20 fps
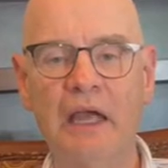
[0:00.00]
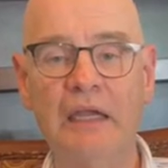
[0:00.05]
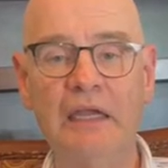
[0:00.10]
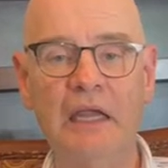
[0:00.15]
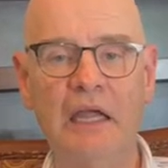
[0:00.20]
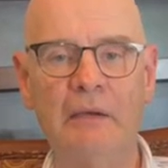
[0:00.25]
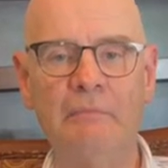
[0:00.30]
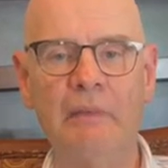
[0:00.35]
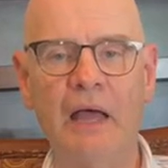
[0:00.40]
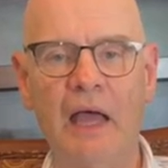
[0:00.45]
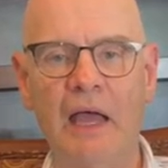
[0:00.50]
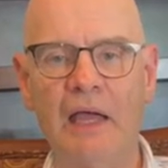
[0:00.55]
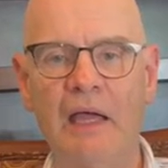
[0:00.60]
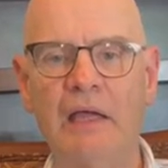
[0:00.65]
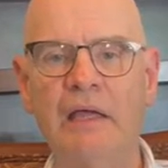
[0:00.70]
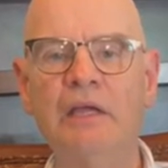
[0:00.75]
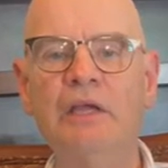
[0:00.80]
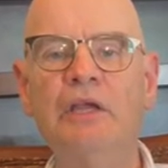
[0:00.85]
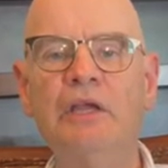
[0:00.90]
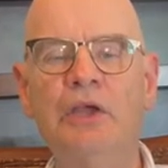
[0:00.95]
and
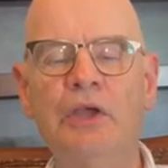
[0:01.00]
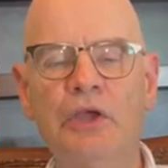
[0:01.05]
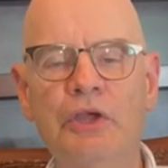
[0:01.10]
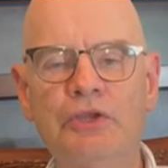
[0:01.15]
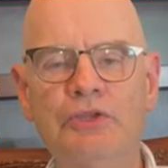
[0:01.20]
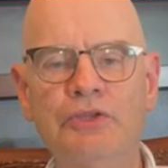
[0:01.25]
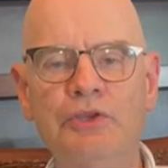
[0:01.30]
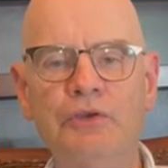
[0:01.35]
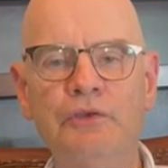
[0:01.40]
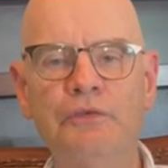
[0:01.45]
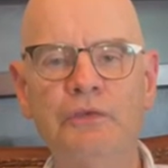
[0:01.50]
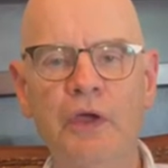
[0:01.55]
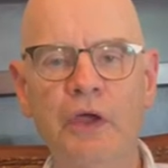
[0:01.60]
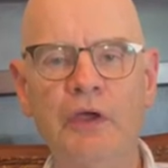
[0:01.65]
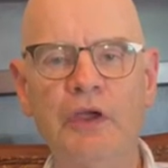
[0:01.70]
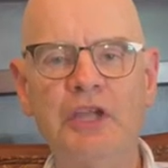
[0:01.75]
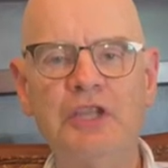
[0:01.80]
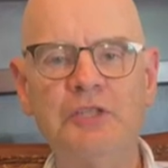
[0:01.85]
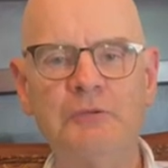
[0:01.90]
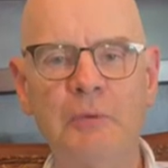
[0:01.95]
Nehemiah, two
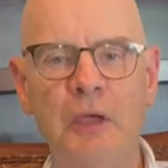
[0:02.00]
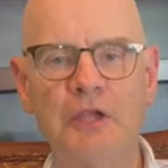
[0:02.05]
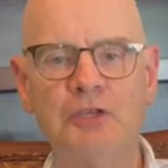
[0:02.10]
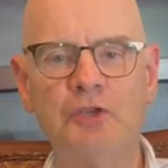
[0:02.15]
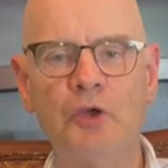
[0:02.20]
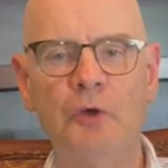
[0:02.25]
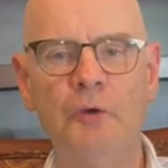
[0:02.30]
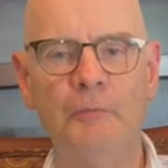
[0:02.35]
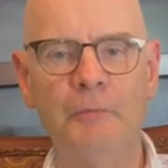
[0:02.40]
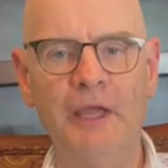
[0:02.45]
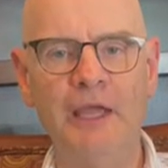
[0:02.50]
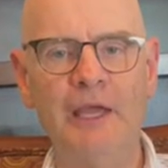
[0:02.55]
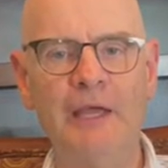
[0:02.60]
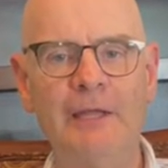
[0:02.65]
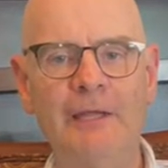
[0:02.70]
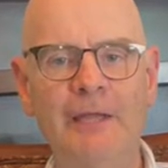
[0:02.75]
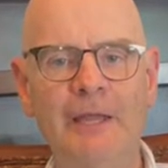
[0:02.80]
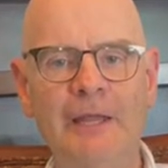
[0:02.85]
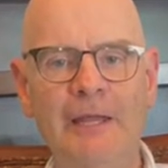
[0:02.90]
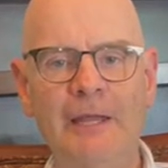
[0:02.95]
very special
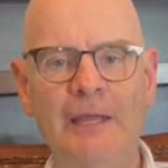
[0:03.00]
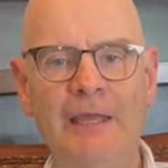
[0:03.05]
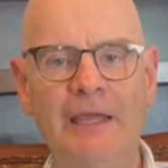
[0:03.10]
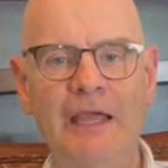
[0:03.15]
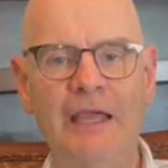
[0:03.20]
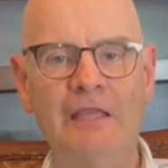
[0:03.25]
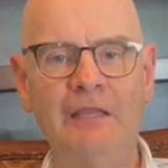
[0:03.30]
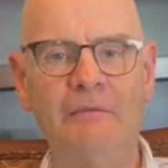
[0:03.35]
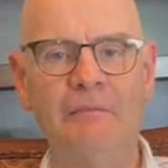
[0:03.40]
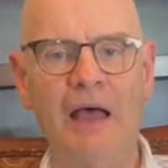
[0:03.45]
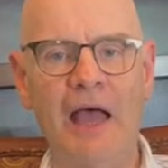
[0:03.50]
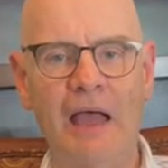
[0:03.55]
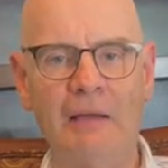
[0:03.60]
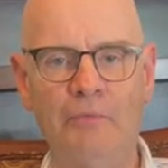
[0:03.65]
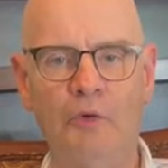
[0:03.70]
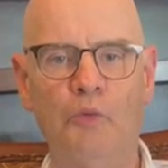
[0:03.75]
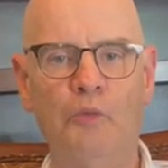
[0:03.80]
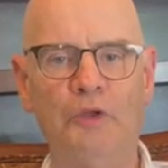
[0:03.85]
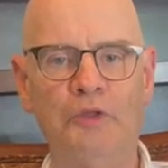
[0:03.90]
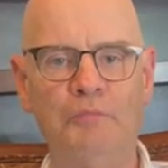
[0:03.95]
men in the
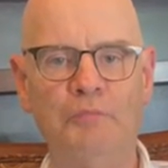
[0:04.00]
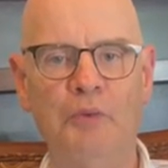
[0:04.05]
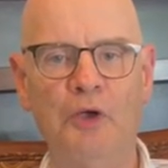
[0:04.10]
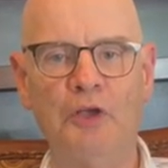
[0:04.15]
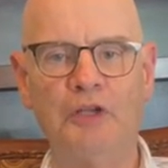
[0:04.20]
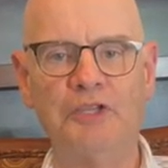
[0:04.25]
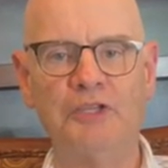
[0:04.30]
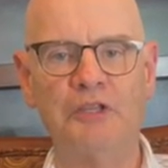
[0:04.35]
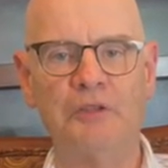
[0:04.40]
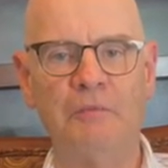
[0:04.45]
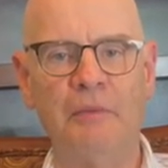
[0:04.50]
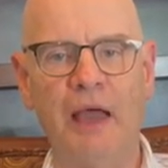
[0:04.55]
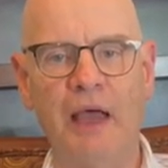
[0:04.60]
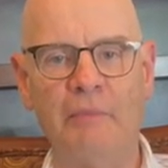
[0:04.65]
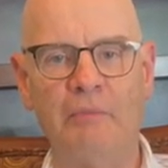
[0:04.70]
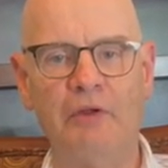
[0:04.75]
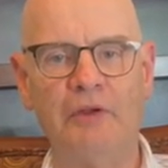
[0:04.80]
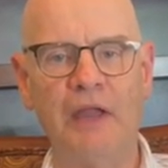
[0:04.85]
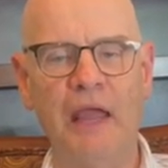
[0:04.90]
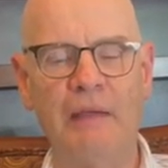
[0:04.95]
Bible with books of the
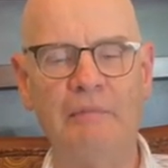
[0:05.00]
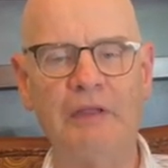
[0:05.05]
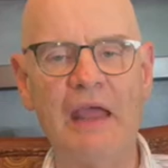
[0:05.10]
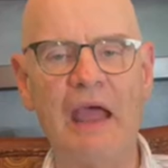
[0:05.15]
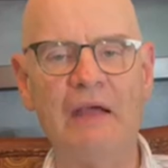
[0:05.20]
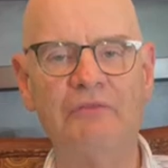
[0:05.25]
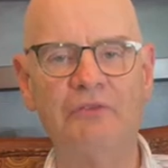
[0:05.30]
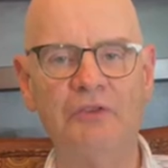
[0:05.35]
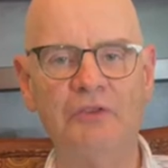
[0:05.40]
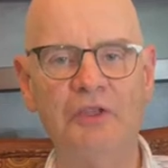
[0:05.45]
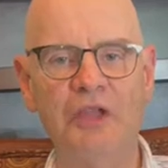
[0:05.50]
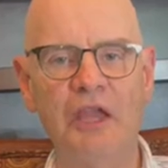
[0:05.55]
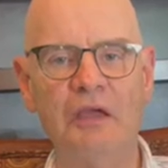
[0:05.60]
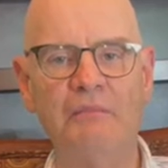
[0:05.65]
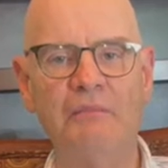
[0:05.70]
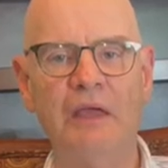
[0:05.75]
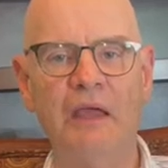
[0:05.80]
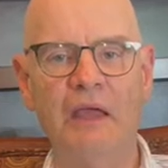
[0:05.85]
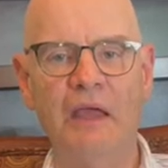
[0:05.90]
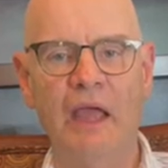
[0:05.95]
Bible named after
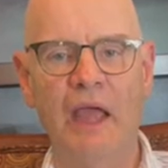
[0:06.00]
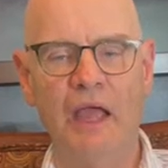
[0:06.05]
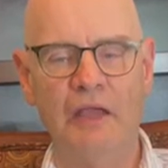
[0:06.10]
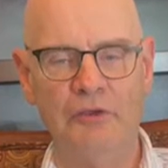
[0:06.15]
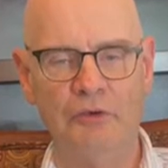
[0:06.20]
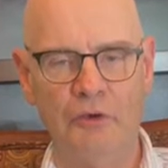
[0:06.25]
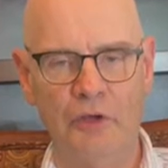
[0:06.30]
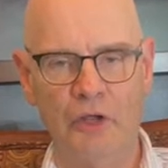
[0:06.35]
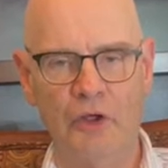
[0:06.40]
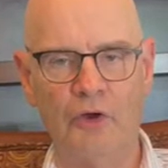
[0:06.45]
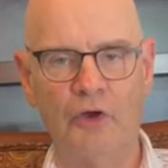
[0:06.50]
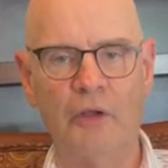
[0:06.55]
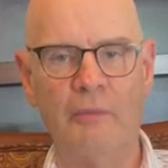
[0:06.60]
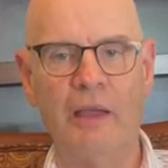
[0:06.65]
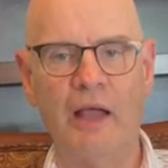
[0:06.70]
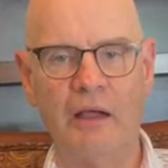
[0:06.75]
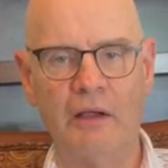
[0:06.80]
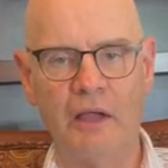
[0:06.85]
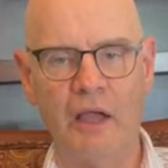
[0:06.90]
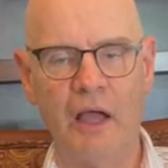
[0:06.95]
them, and you'll learn
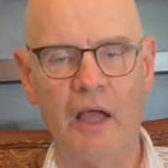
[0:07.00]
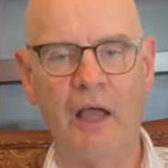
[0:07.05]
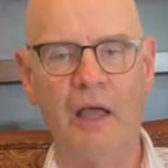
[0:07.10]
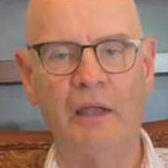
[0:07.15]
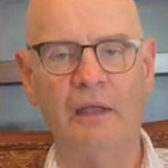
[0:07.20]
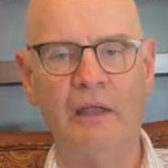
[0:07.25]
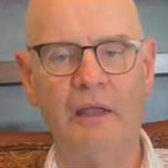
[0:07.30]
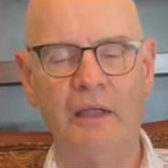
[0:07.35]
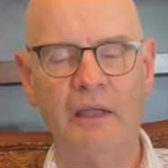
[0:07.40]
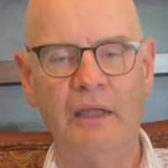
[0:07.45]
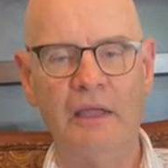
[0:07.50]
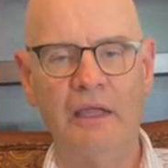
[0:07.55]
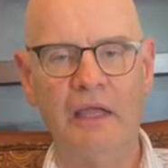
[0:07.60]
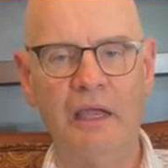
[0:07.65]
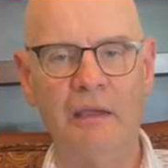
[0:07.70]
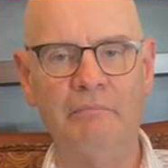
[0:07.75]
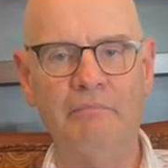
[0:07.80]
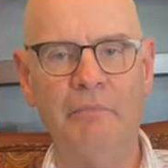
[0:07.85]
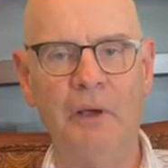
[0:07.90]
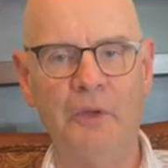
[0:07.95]
about God
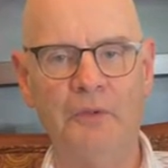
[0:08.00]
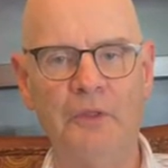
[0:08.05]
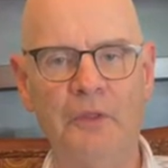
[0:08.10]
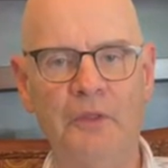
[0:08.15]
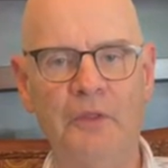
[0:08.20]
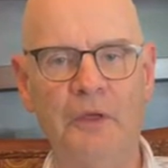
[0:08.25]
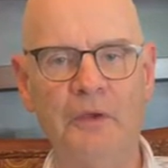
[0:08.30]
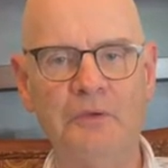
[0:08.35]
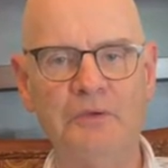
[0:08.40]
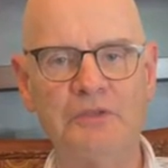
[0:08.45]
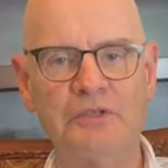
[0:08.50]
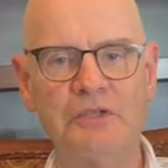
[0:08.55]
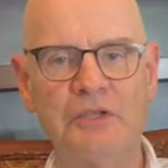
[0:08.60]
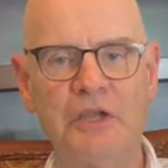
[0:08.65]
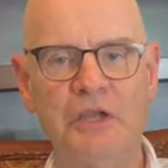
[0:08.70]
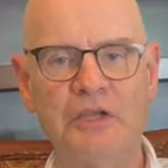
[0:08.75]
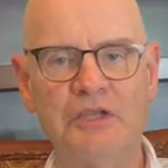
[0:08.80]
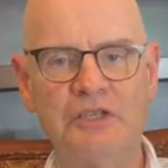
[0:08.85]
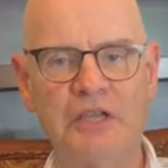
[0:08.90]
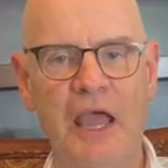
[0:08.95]
in both of those
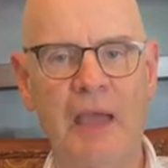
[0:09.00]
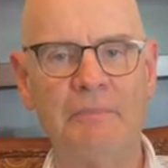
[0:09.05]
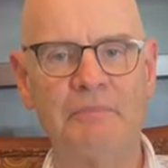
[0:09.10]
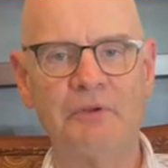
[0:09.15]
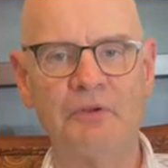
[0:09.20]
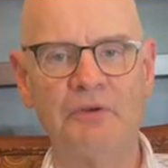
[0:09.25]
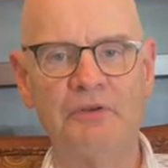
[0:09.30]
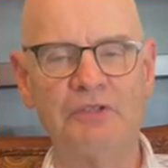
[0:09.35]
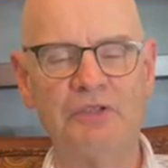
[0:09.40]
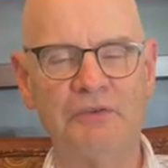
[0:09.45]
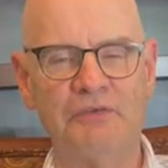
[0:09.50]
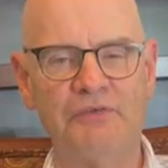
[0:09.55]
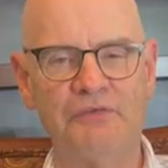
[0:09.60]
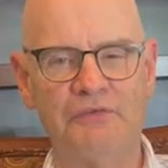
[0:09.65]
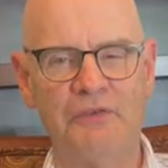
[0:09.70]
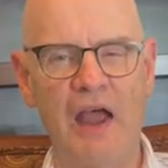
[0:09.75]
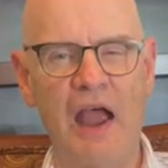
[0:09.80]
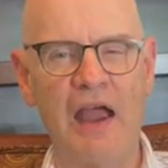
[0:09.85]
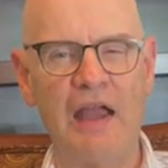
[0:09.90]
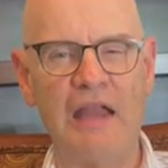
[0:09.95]
chapters of
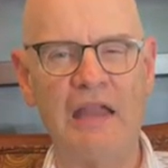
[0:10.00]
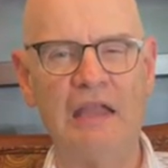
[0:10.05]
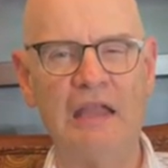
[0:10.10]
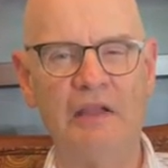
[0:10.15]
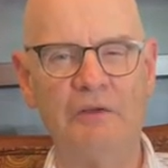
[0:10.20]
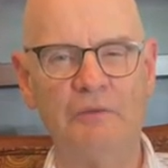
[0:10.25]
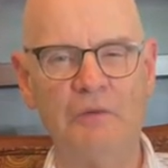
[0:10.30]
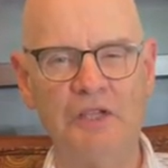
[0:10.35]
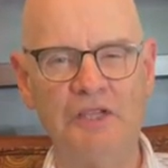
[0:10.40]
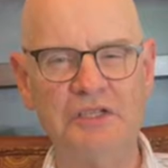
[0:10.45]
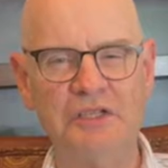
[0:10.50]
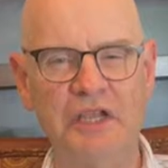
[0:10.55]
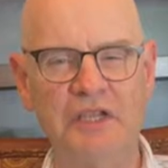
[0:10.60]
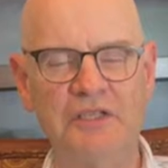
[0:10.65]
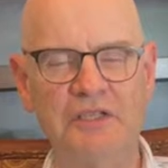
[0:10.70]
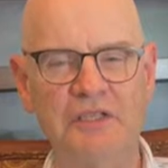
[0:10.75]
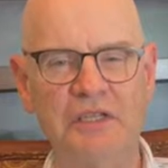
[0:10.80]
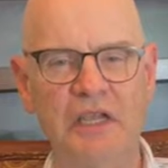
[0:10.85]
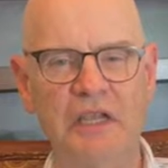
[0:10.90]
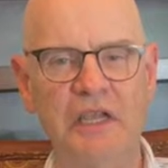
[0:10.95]
fighting and
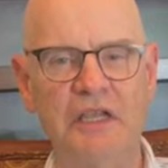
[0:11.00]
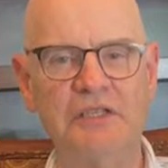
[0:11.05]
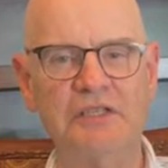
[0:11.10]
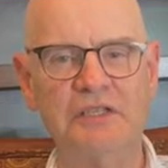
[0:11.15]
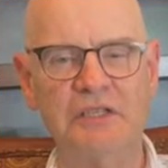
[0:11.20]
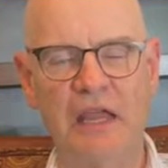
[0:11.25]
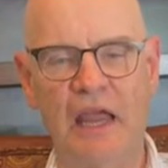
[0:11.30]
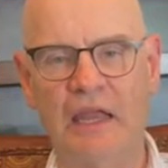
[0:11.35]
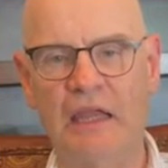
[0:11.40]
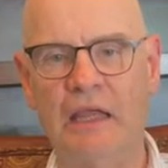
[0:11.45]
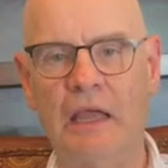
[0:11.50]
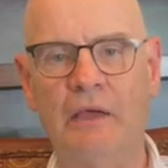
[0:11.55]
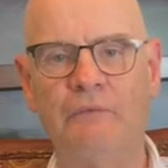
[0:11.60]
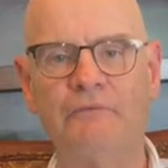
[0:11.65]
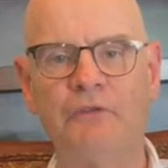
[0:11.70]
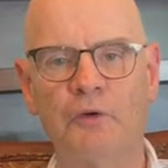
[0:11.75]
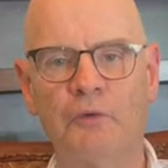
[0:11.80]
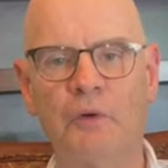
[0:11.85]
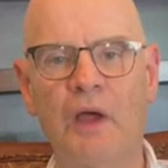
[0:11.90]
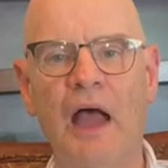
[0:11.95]
resisting and standing up
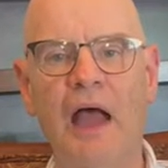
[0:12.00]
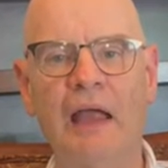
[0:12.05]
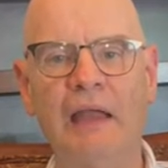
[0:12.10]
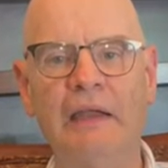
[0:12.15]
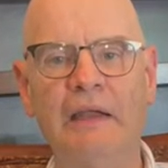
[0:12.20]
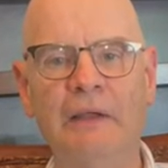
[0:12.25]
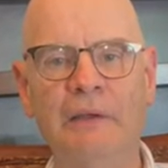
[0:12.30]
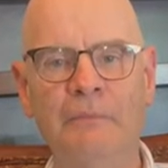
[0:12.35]
for right,